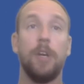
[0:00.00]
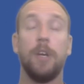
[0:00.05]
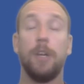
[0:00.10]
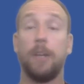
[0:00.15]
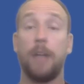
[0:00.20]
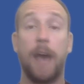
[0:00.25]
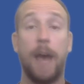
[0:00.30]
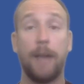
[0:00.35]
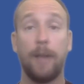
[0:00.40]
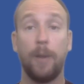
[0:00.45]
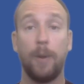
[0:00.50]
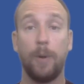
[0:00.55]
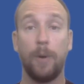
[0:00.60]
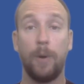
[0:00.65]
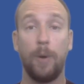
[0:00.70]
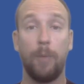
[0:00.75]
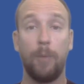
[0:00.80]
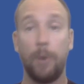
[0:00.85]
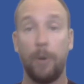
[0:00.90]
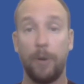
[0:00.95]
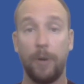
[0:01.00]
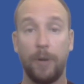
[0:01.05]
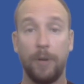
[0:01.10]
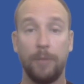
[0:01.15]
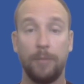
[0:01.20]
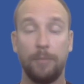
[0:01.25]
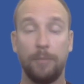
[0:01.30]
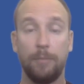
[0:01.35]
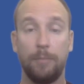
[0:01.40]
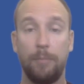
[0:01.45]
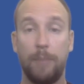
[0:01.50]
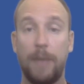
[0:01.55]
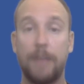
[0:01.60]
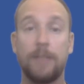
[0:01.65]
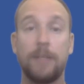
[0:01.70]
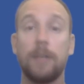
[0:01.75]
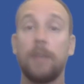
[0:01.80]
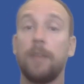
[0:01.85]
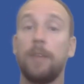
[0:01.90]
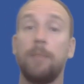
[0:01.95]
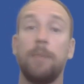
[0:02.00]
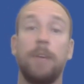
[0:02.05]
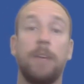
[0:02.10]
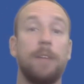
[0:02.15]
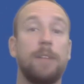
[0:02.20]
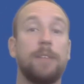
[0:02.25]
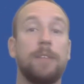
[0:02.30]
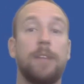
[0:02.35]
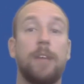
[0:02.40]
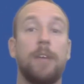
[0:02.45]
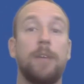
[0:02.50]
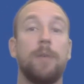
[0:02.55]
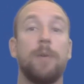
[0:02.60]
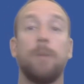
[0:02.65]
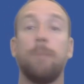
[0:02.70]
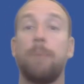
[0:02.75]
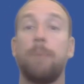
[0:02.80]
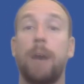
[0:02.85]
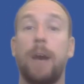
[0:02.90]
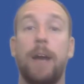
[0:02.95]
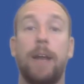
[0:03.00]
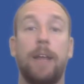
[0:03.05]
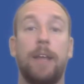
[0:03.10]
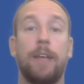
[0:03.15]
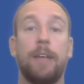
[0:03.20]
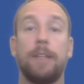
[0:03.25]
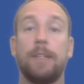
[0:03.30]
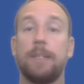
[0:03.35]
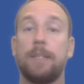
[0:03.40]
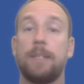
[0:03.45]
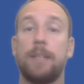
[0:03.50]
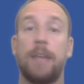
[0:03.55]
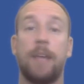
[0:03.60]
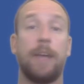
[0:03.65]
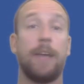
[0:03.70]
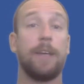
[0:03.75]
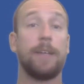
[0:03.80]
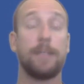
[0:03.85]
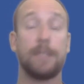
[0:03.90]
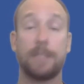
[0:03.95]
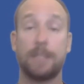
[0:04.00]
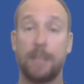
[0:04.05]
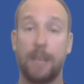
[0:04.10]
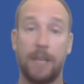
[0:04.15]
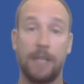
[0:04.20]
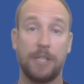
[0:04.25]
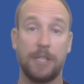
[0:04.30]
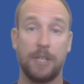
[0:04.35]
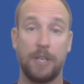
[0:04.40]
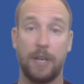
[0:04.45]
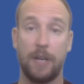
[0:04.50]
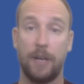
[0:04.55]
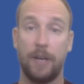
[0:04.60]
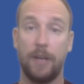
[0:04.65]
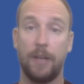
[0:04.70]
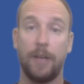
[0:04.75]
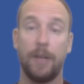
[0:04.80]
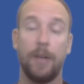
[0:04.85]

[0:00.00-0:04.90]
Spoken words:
Non-locomotor basically means that your body is staying stationary.